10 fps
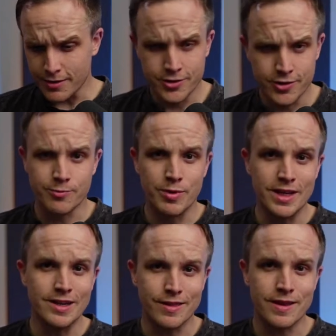Just
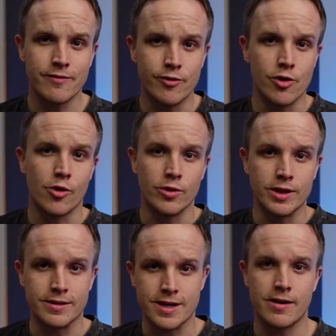begin to think of your whole
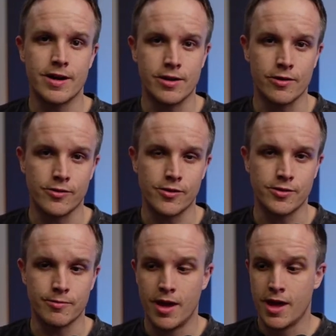entire
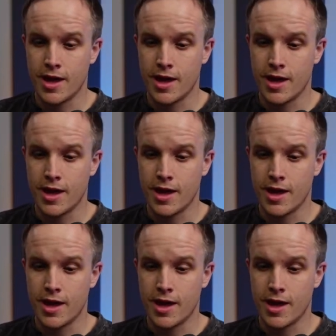ecosystem